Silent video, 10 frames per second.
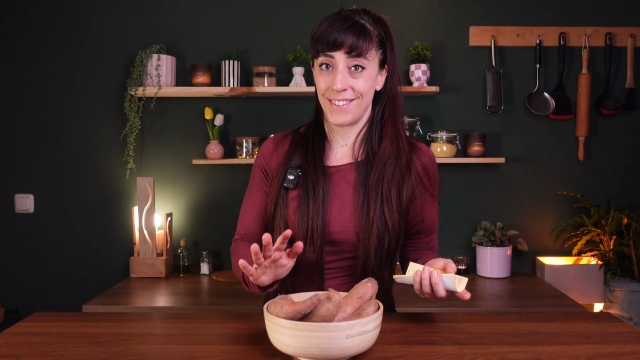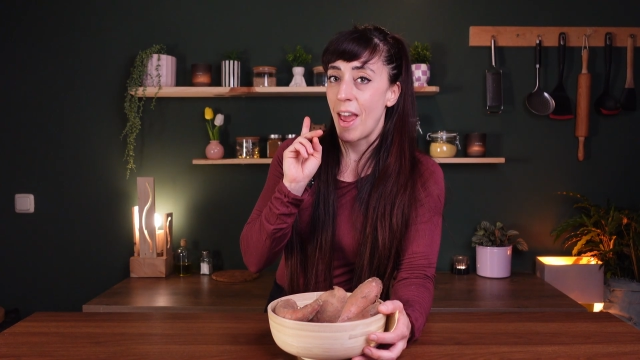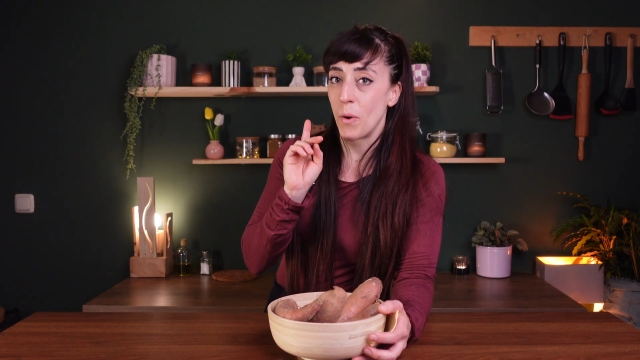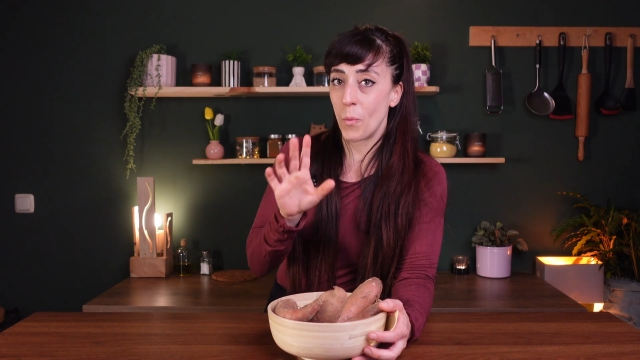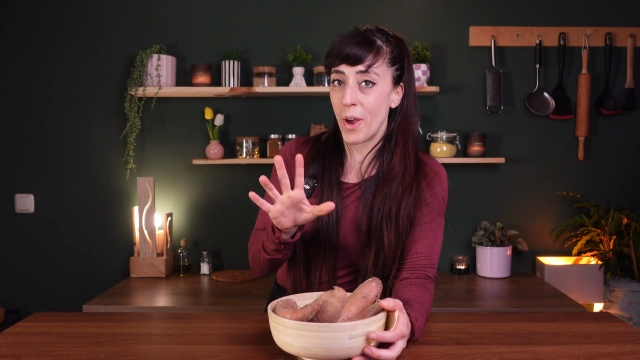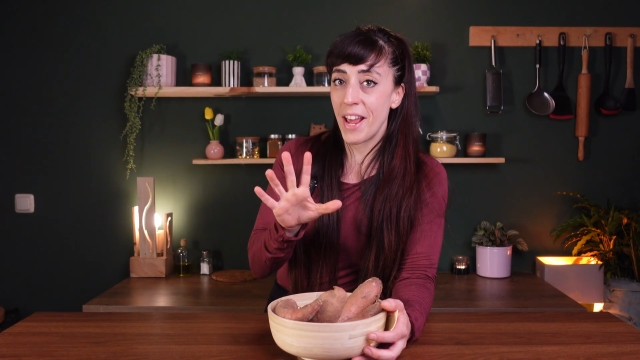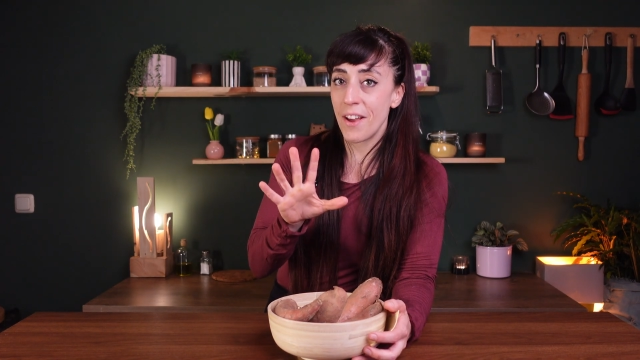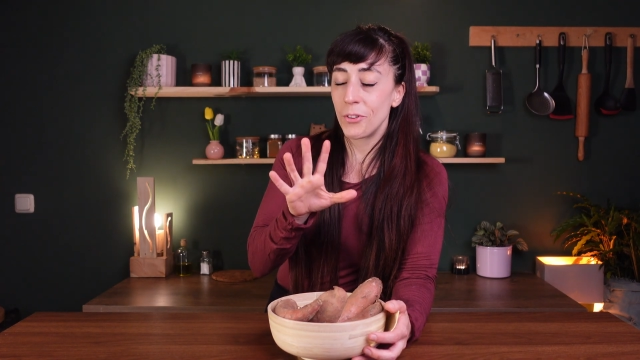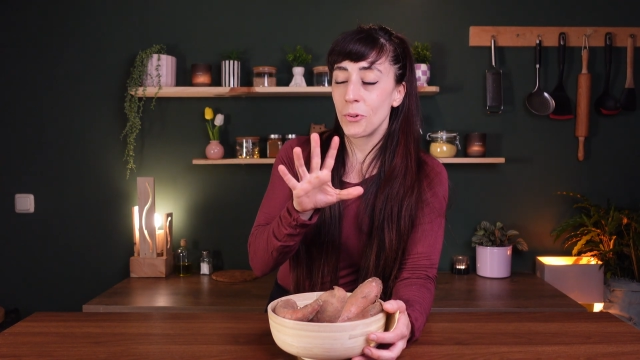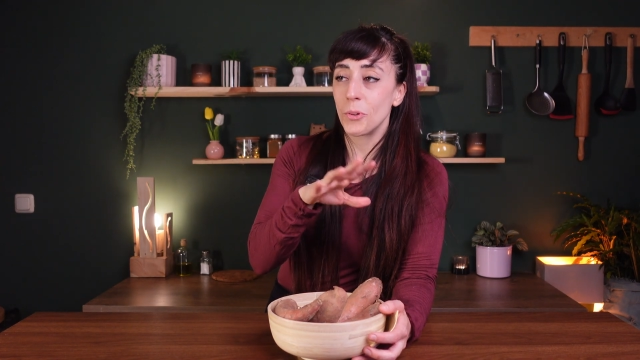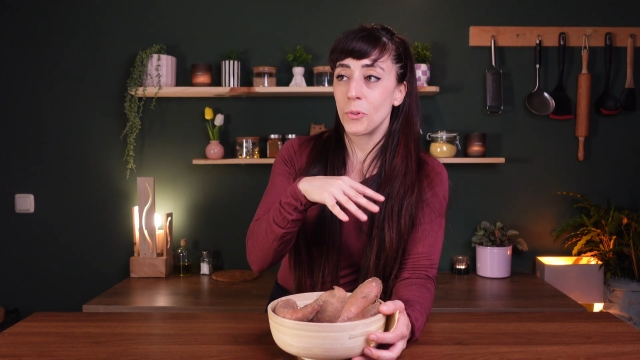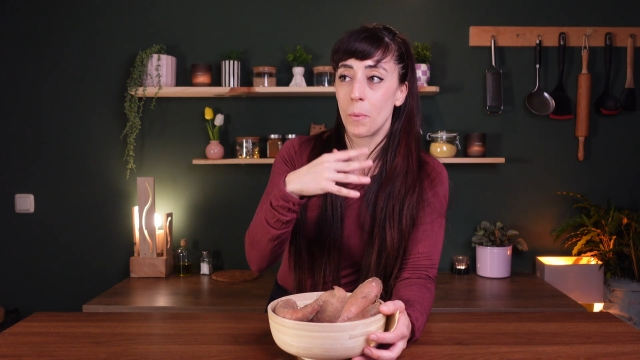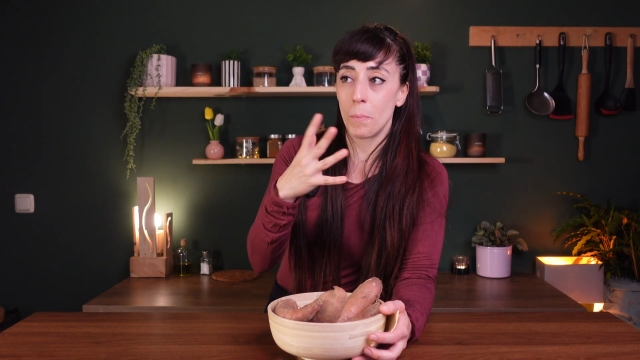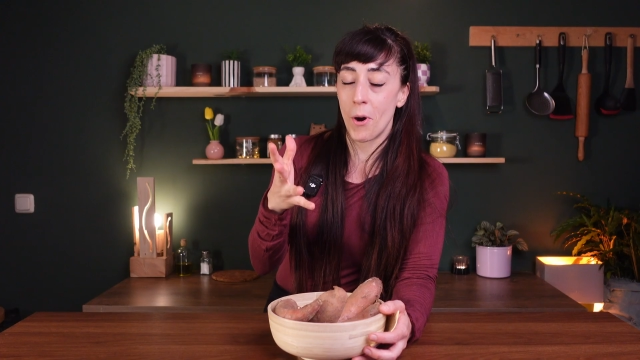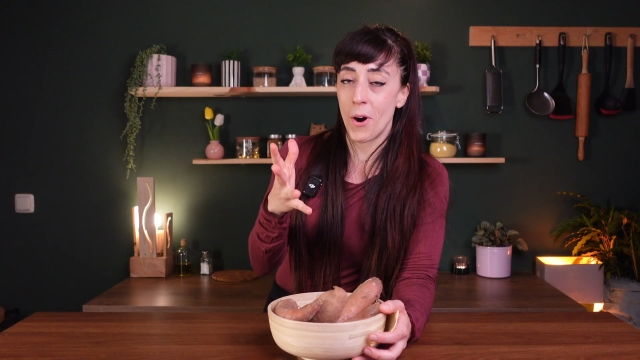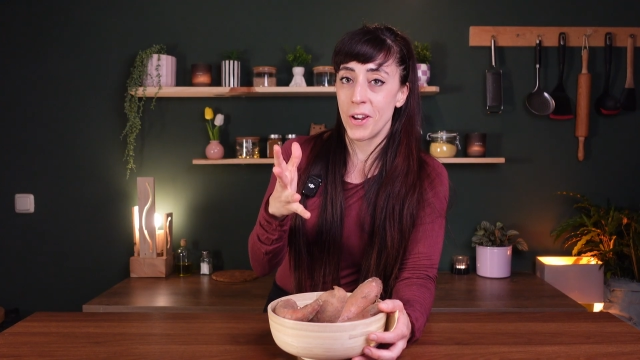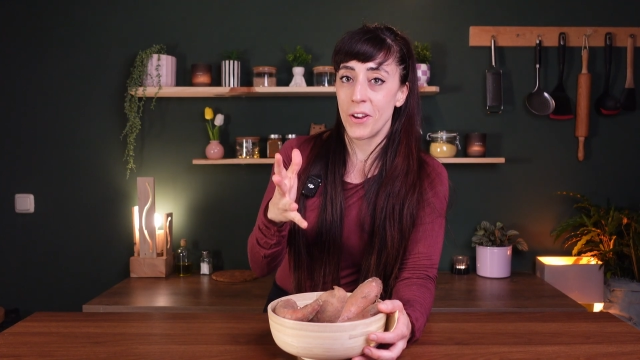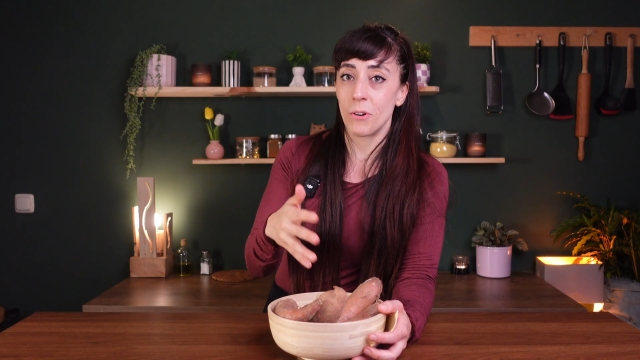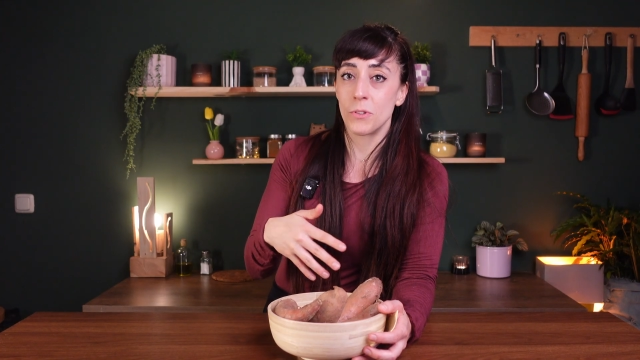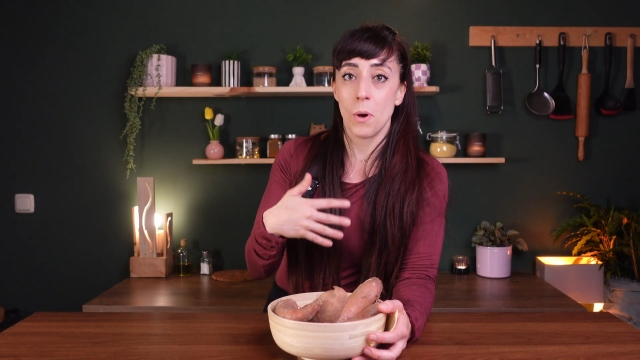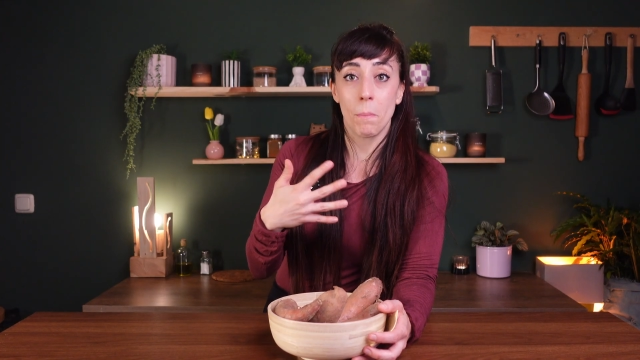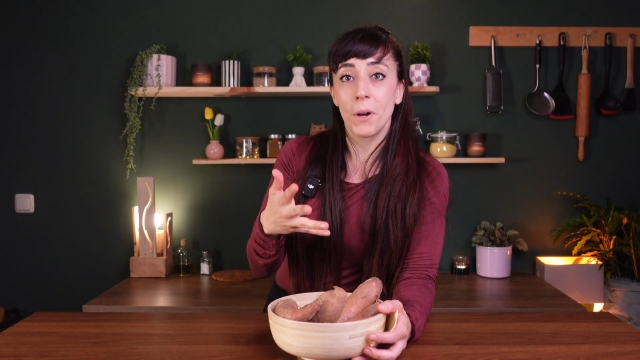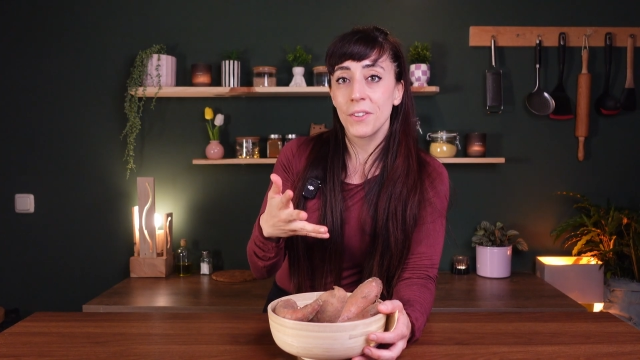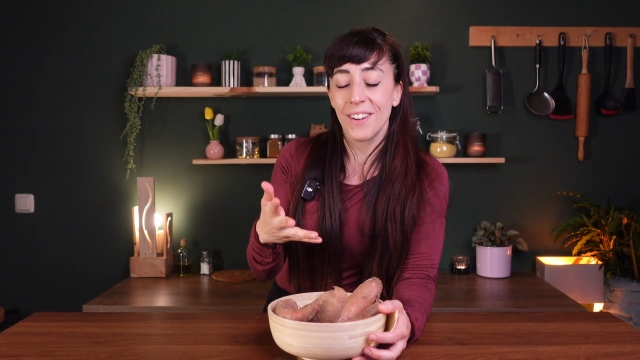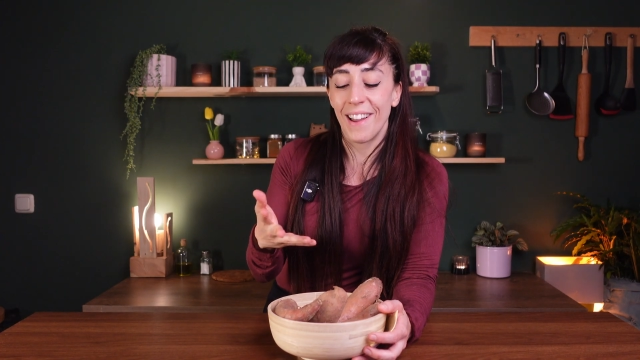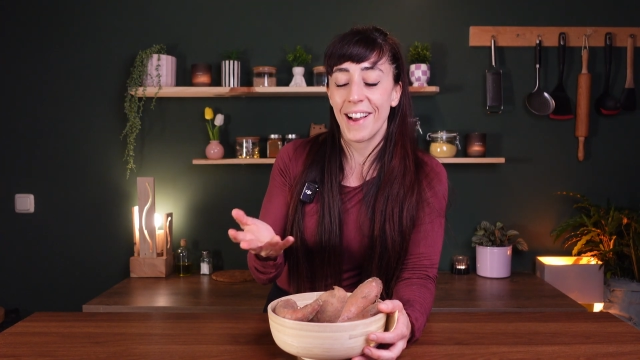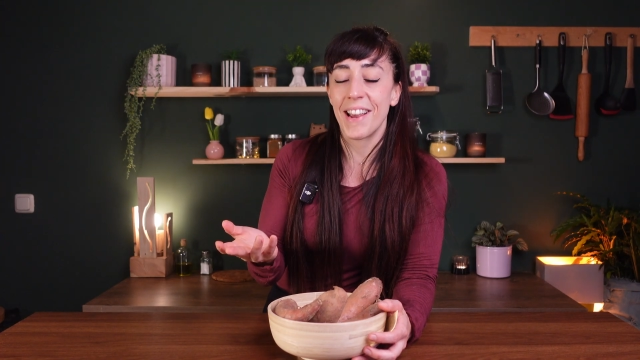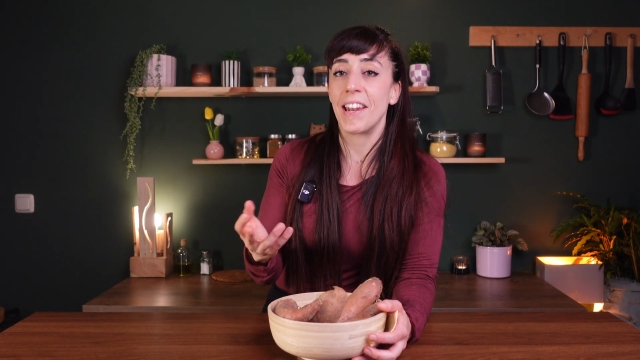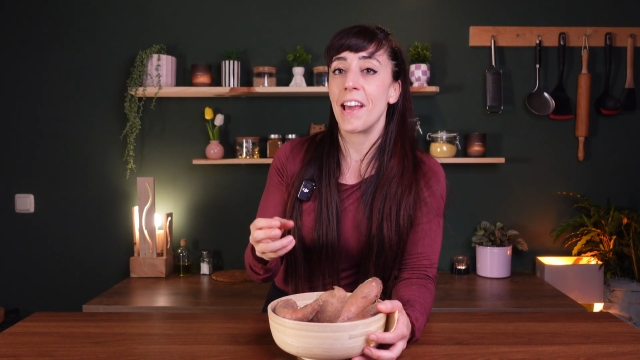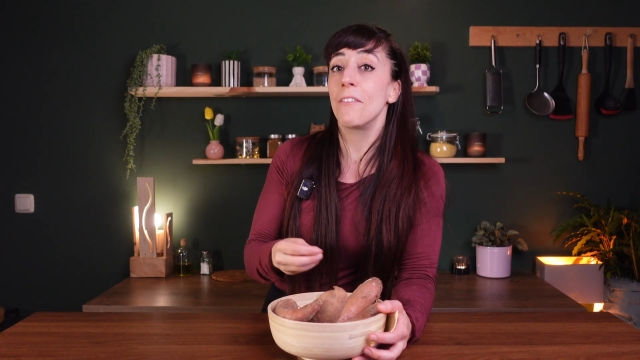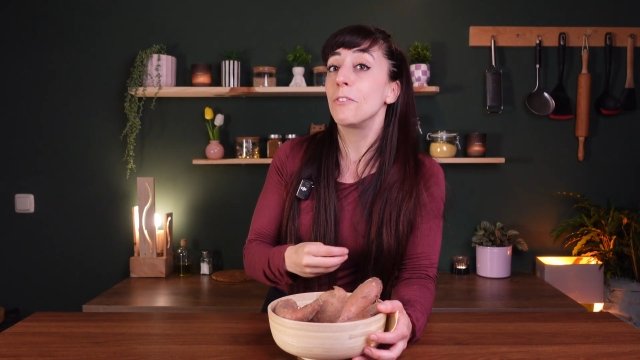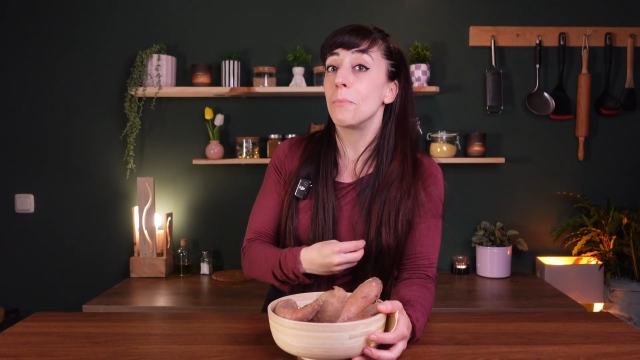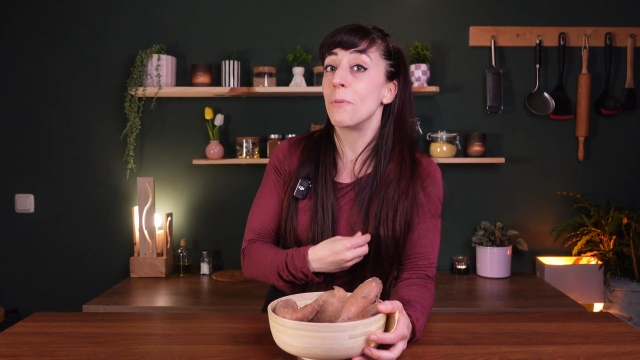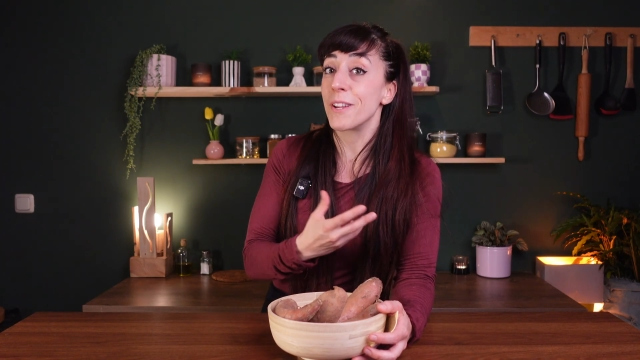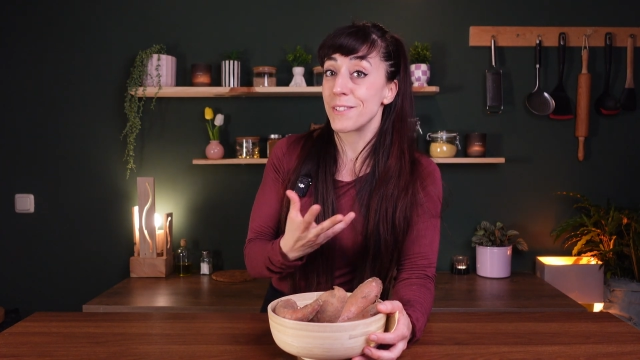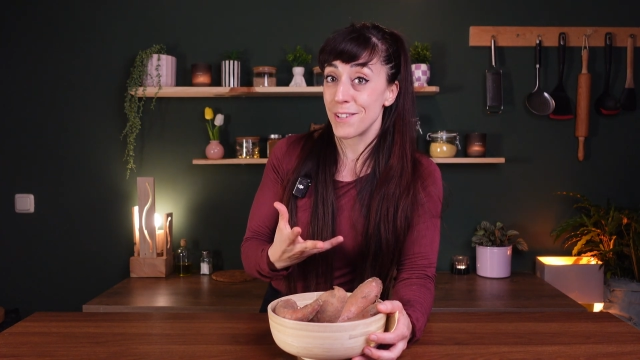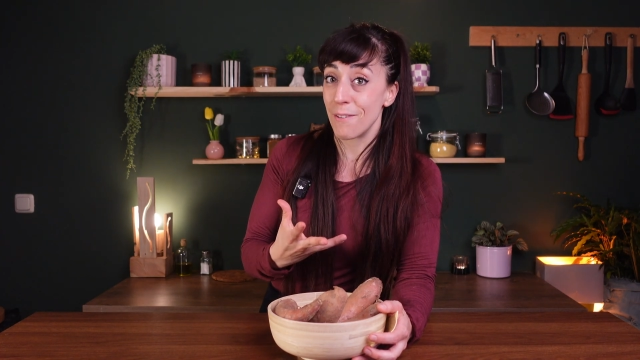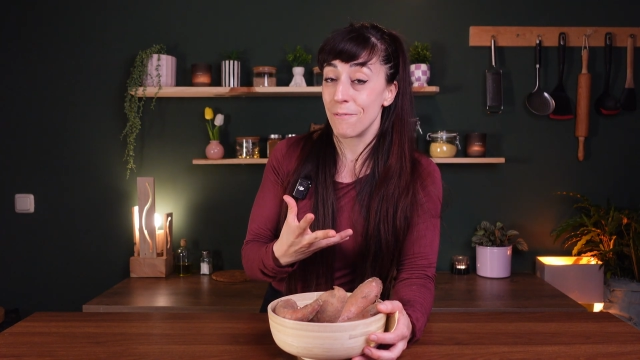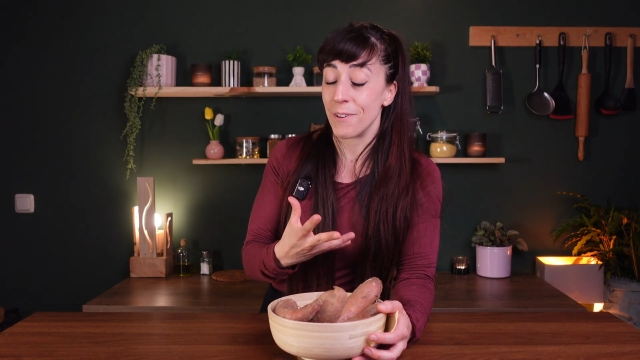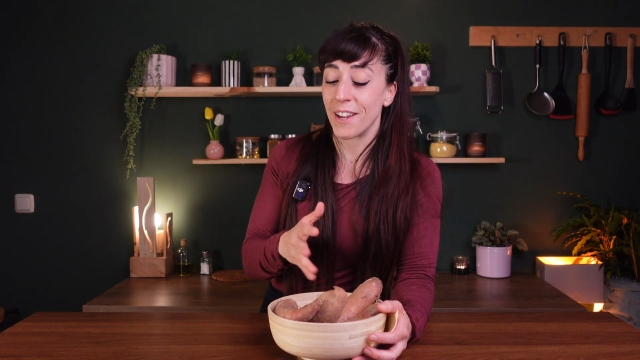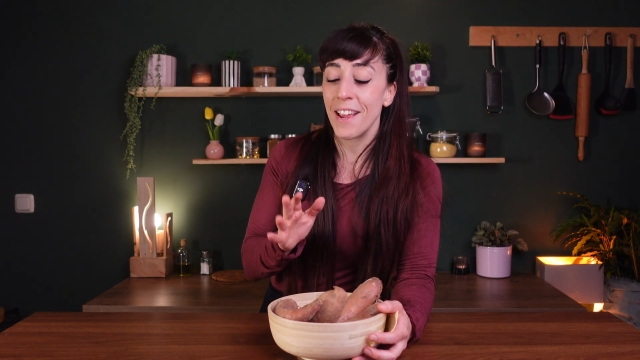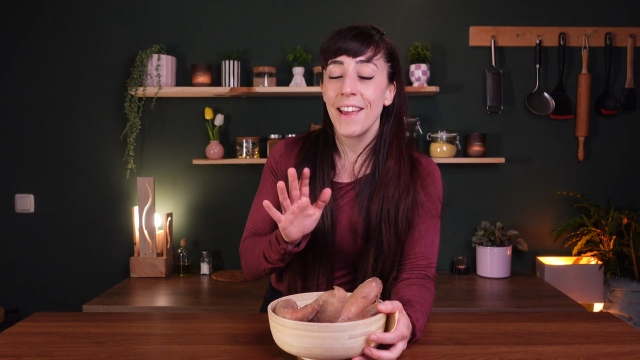And when I have to go to a party or to a potluck and I have to bring something,